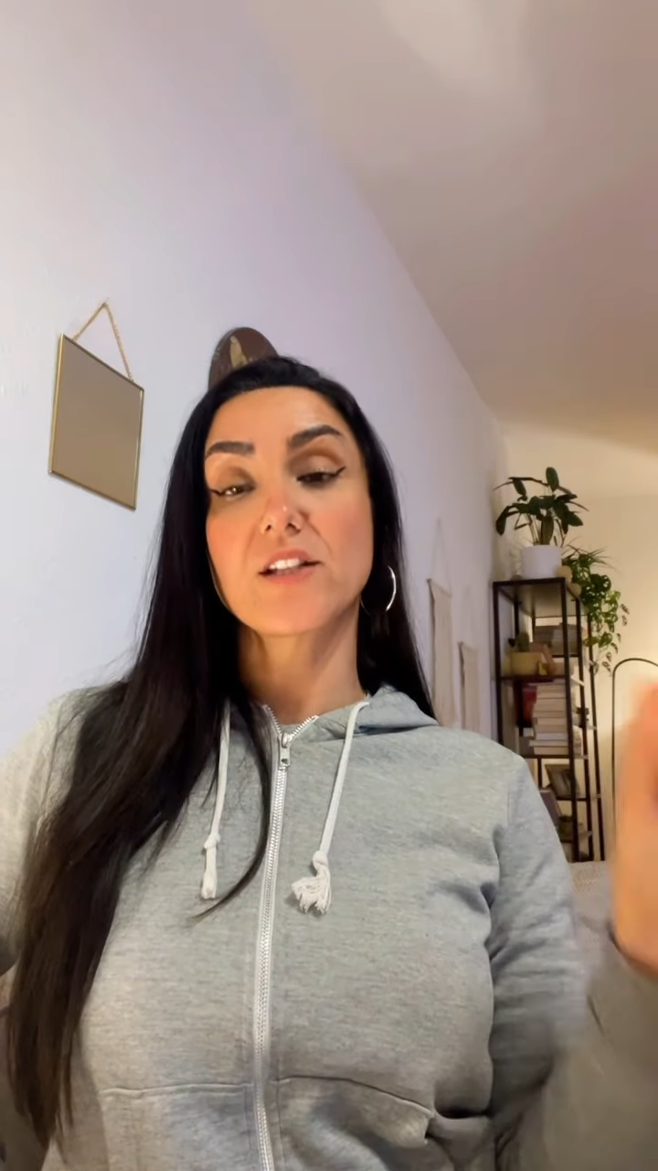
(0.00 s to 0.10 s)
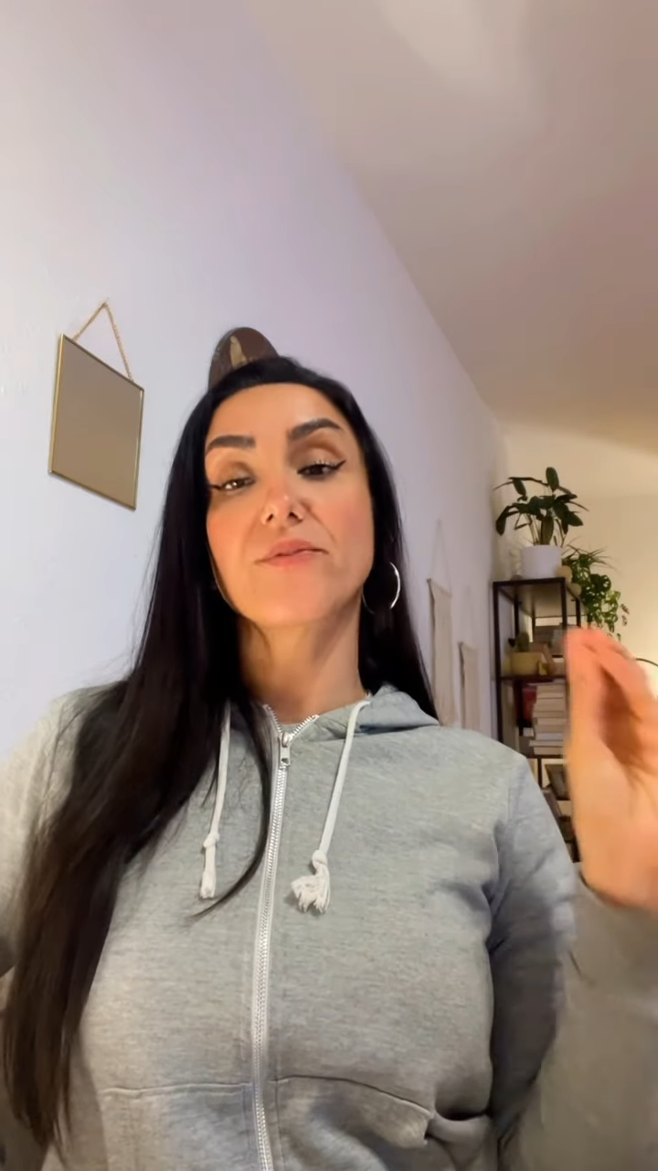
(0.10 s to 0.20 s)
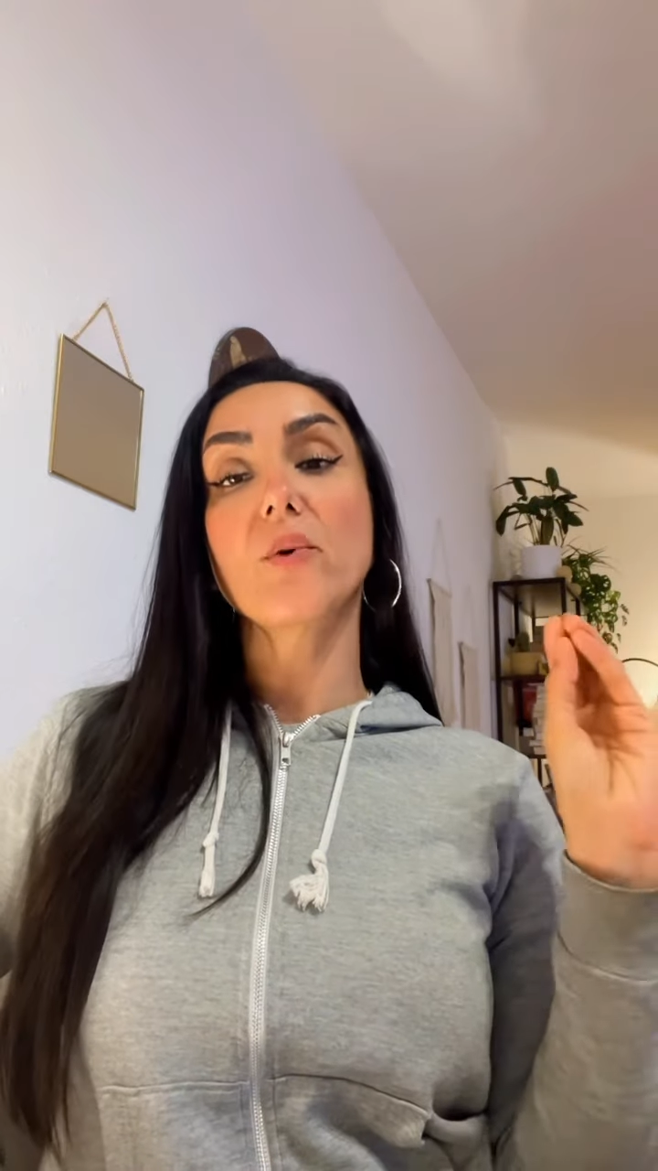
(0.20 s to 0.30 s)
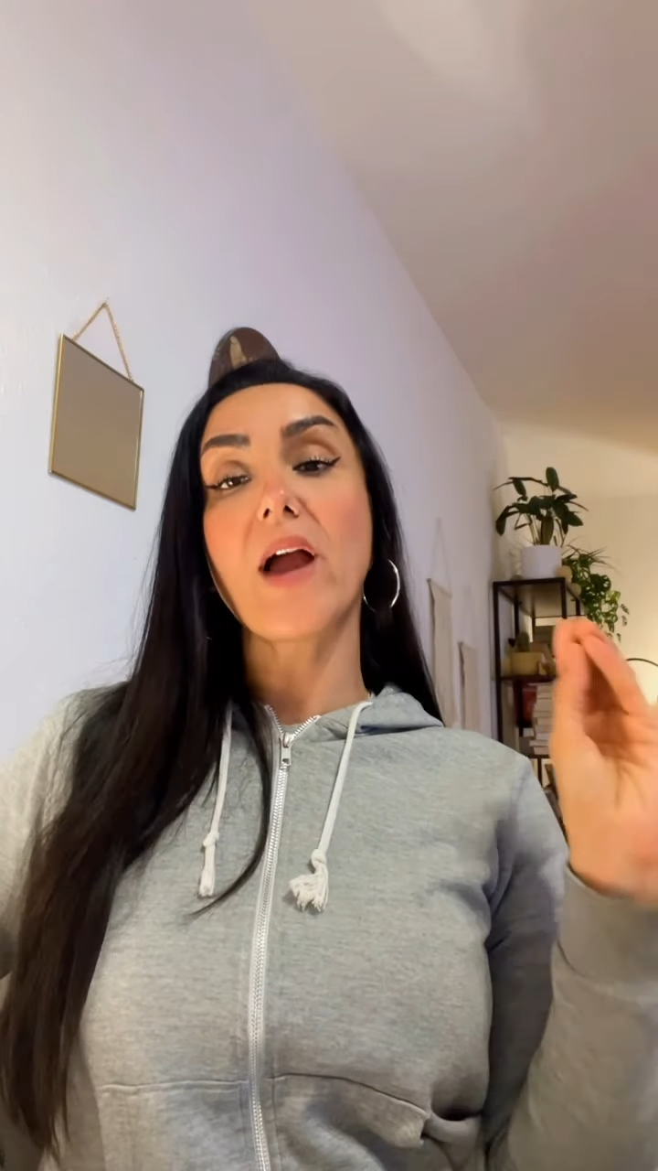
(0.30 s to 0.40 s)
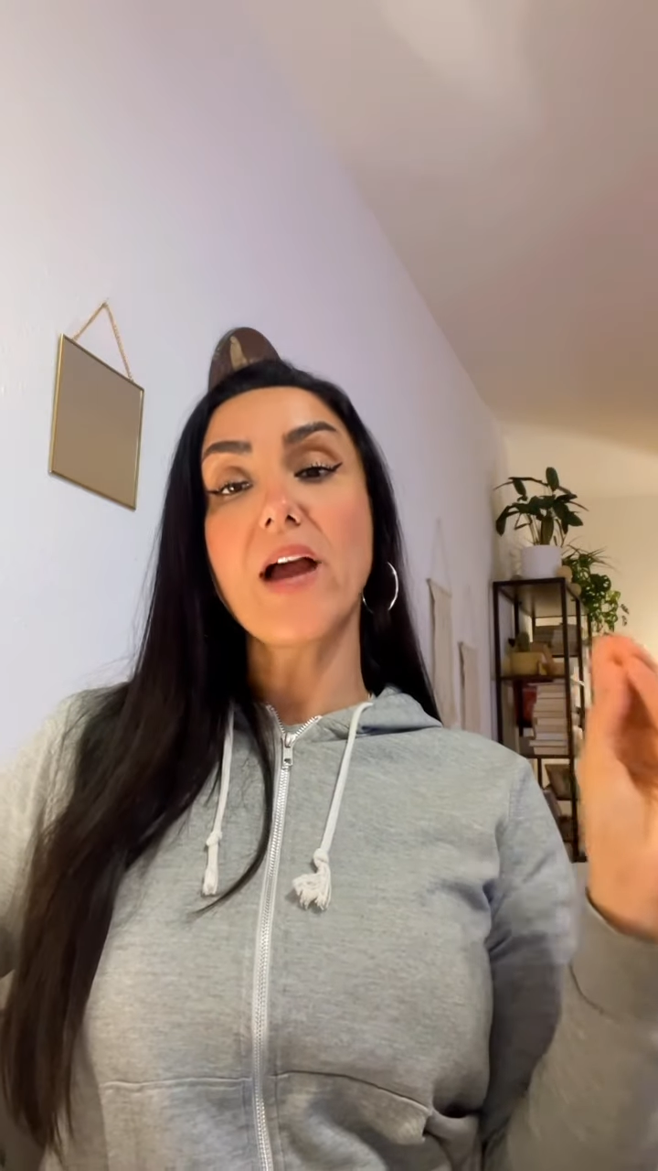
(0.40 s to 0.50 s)
If
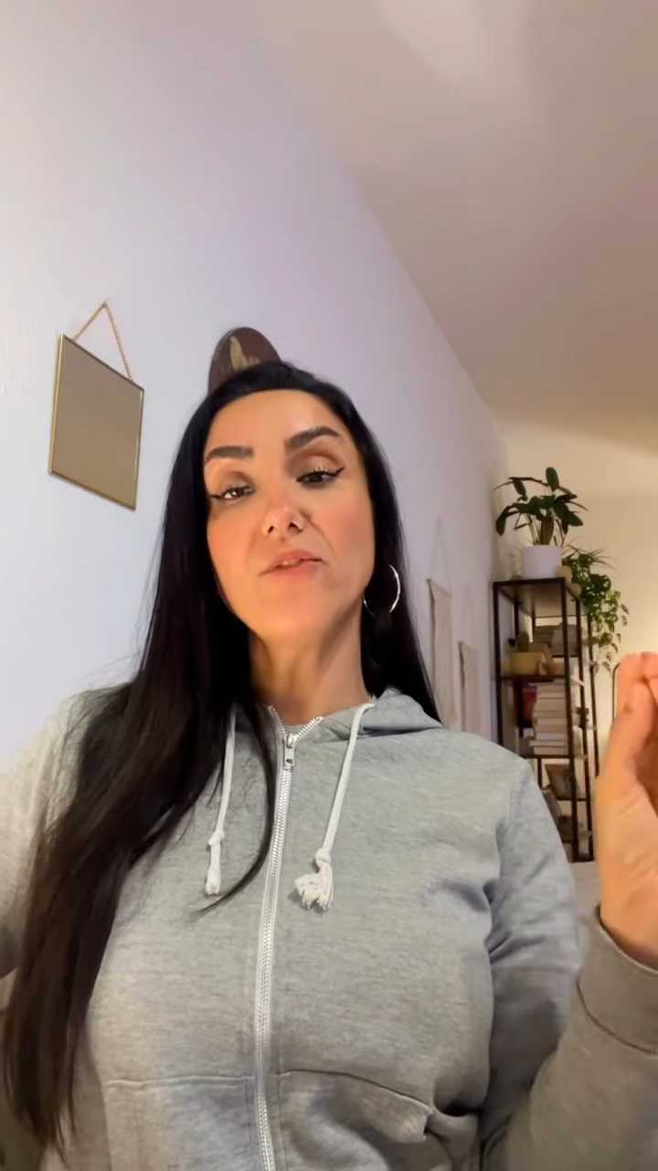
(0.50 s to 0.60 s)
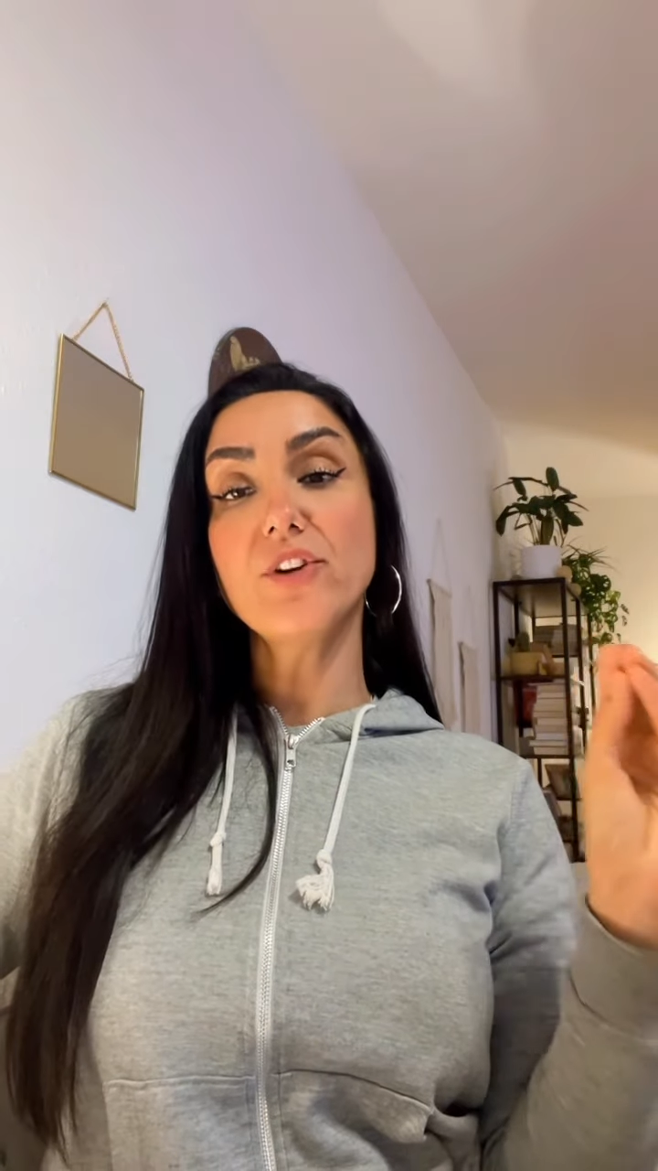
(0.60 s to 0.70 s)
you ever